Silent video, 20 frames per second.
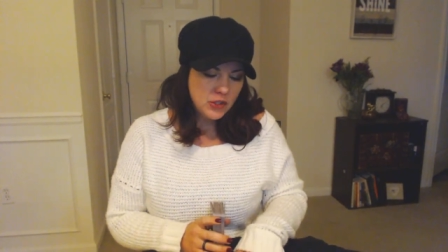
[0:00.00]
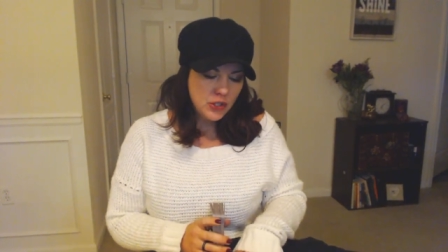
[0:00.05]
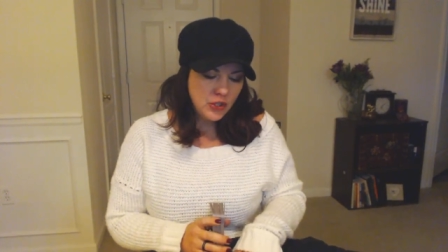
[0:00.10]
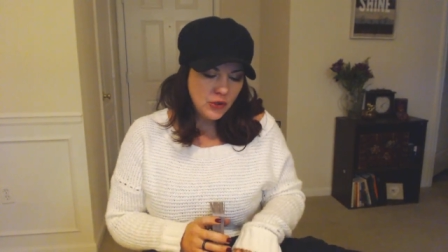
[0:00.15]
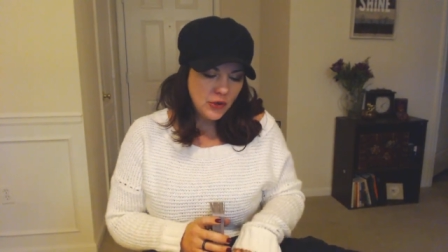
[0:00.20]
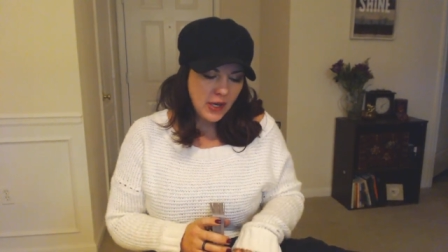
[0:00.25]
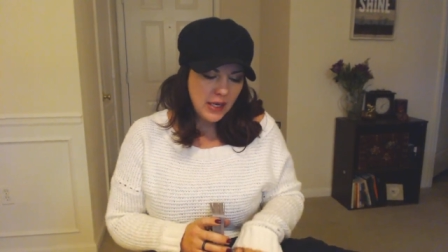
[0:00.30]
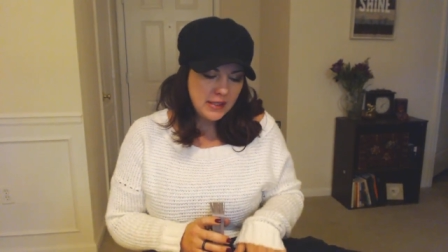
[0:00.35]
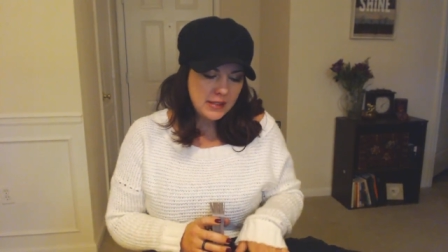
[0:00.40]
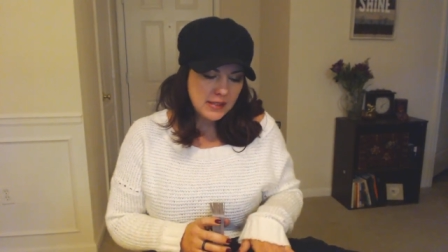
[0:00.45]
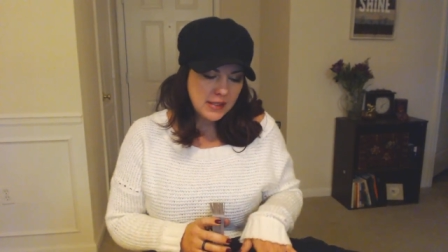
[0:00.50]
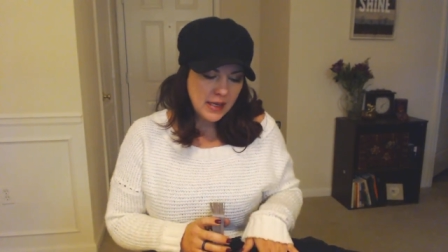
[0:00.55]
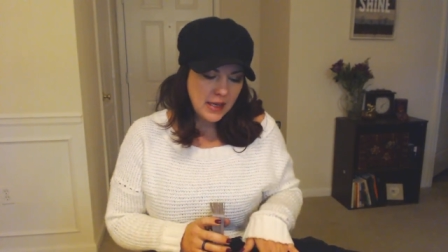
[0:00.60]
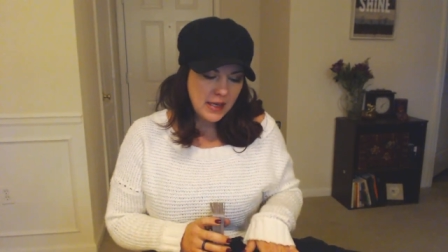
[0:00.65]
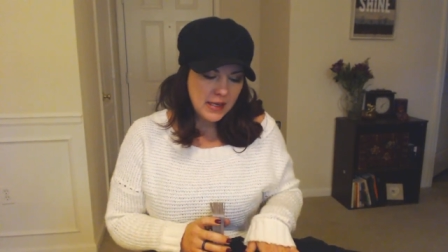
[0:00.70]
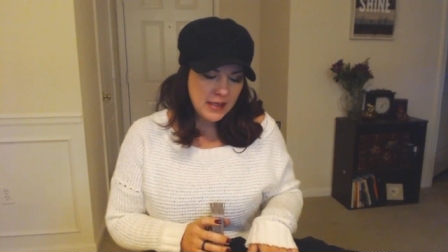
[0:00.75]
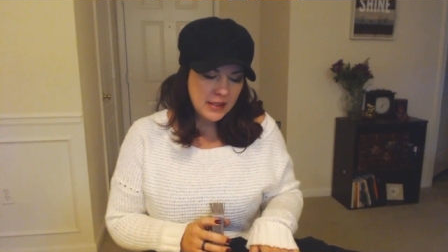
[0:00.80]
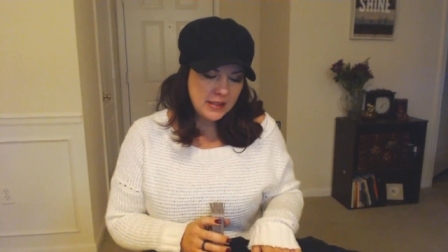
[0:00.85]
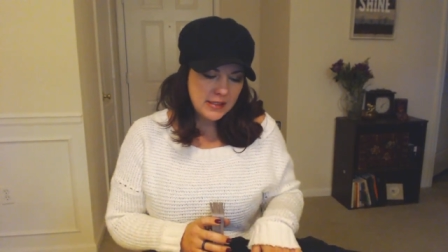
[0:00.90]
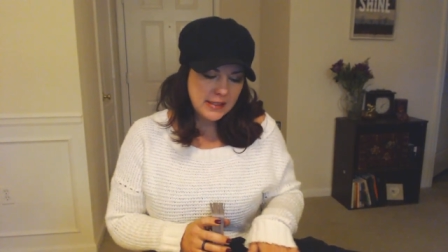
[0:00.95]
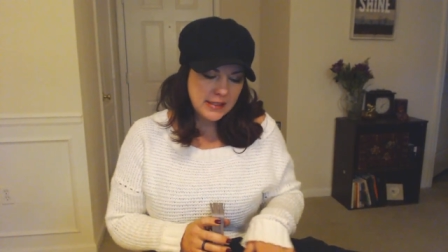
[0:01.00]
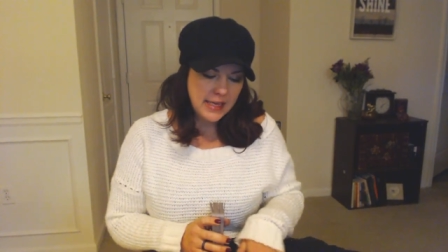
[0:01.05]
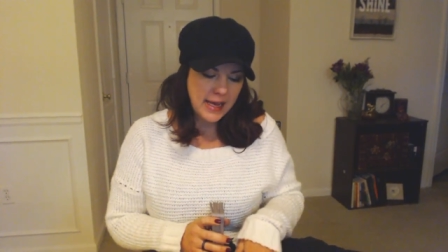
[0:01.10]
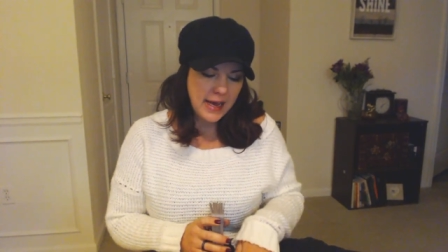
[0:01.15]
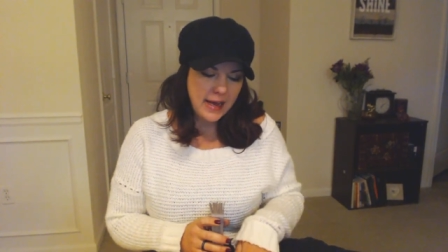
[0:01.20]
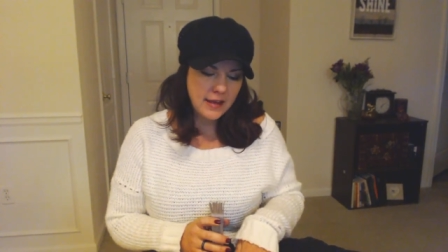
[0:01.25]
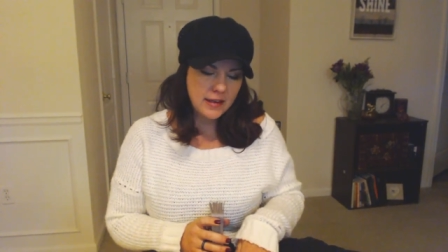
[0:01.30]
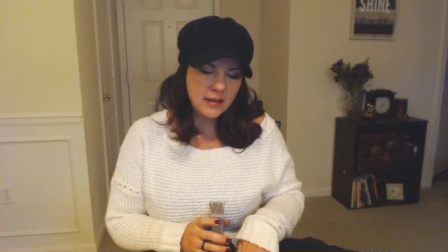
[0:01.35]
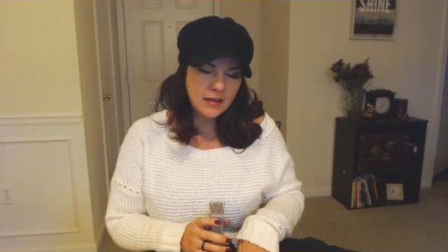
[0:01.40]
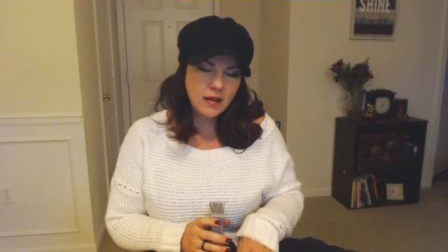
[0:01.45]
so you guys kind of
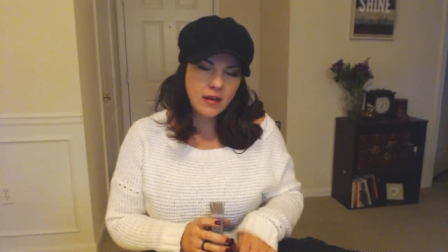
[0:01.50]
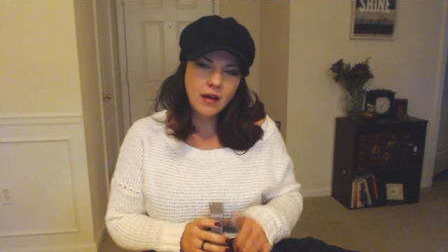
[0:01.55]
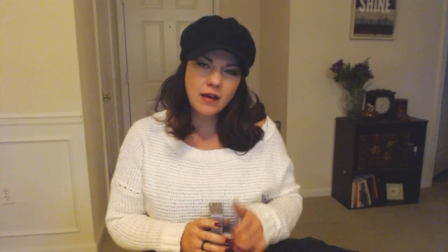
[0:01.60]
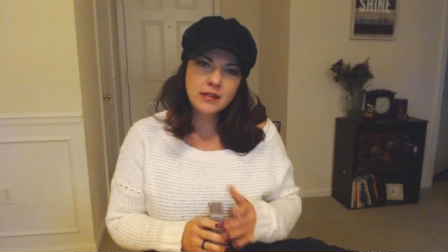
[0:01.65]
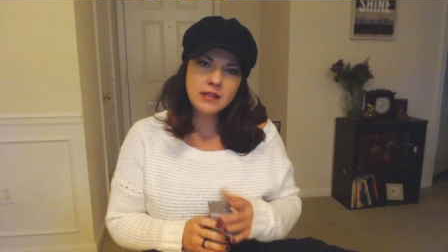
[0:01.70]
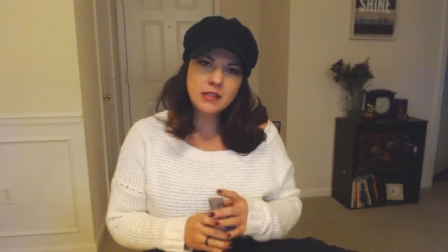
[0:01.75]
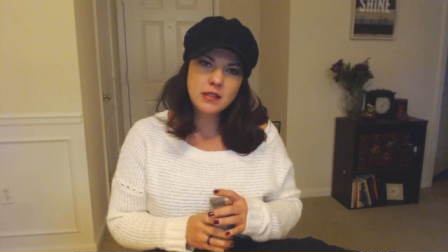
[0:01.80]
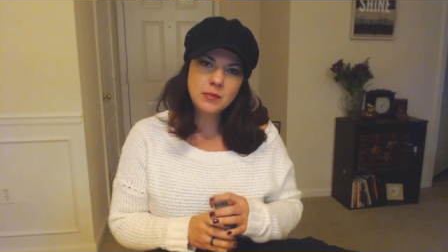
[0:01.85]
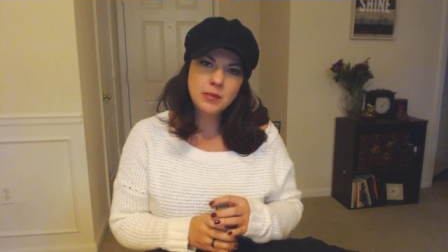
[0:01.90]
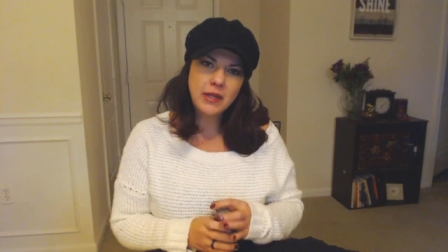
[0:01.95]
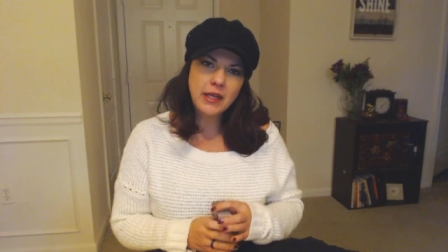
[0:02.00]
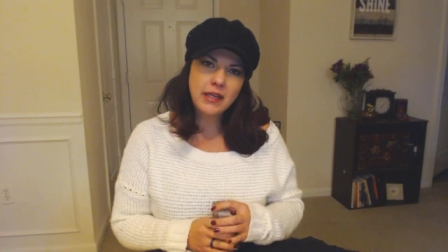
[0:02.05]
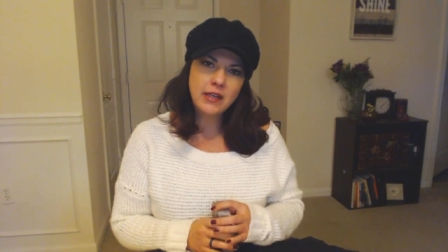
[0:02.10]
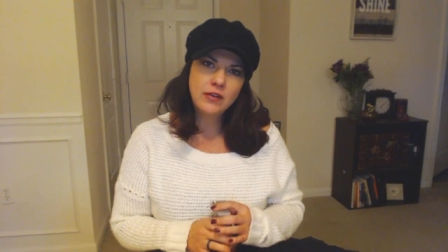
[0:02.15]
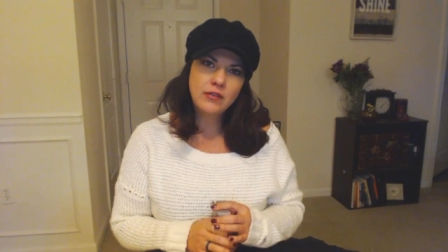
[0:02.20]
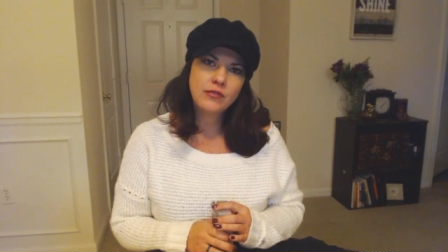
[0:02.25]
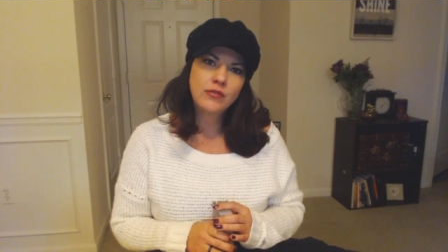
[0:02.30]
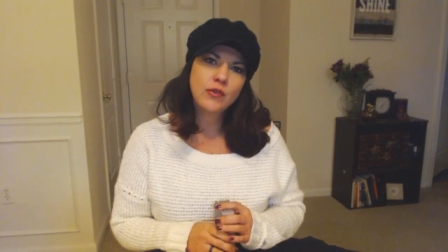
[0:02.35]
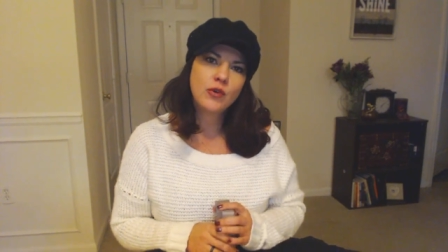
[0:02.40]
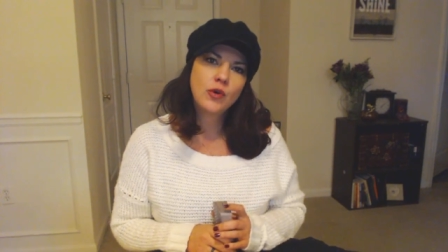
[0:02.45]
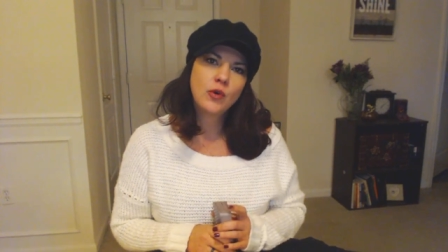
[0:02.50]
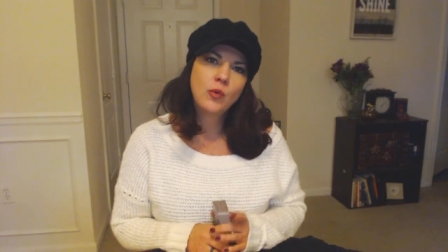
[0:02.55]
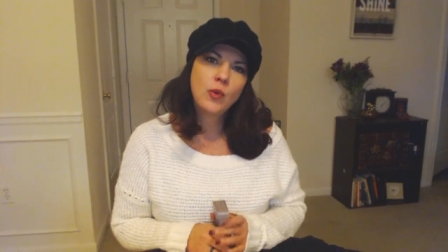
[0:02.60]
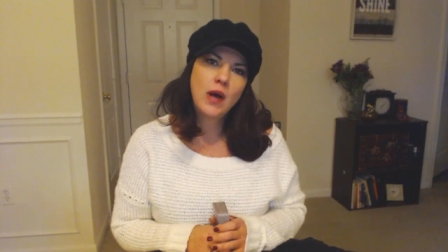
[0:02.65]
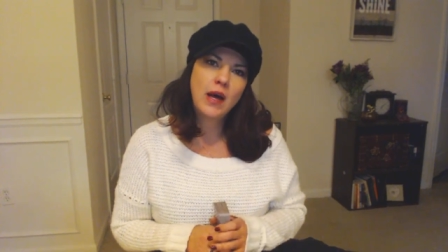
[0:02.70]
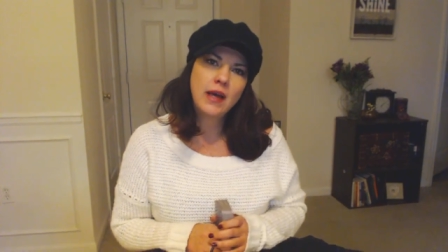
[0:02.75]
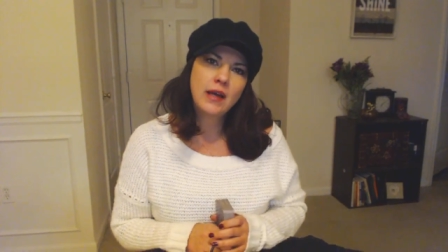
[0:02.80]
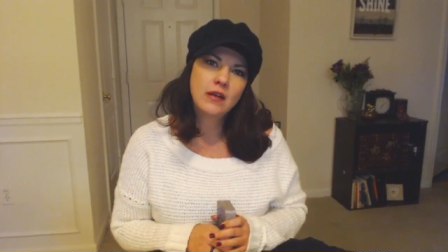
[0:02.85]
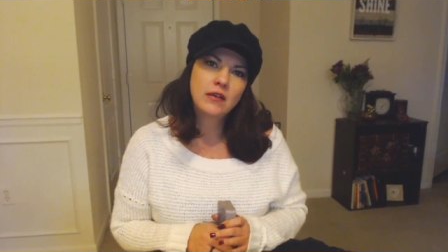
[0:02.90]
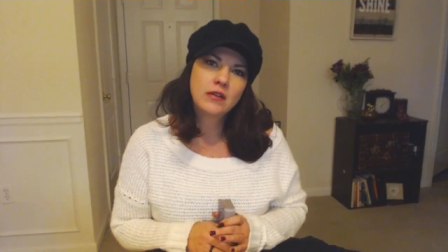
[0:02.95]
sat and contemplated for a
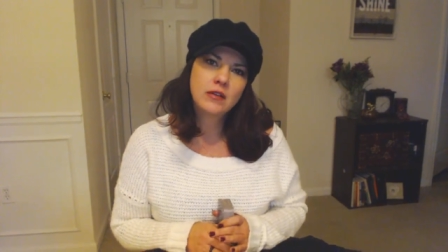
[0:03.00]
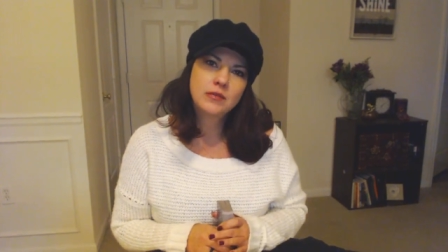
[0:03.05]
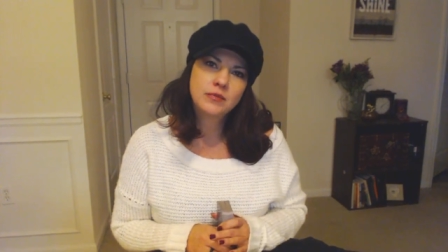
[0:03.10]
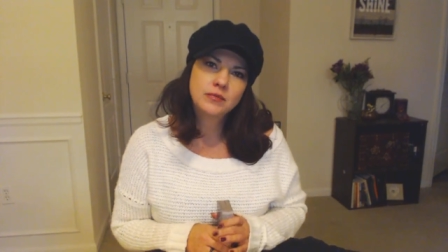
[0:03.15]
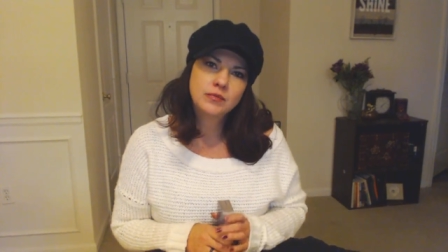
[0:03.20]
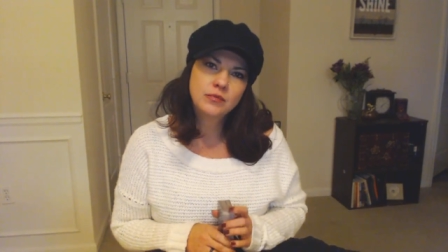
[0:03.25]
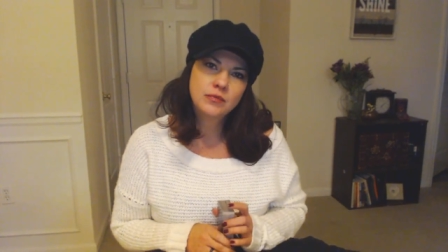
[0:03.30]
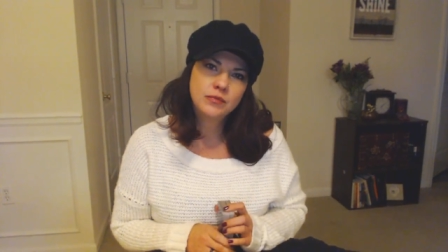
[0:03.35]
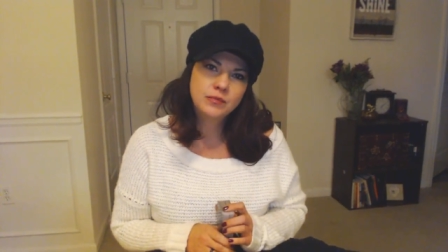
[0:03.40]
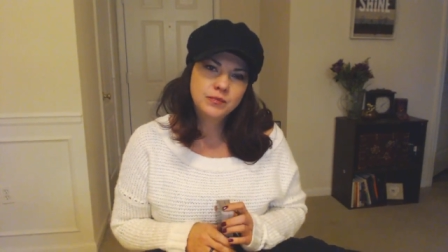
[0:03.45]
while.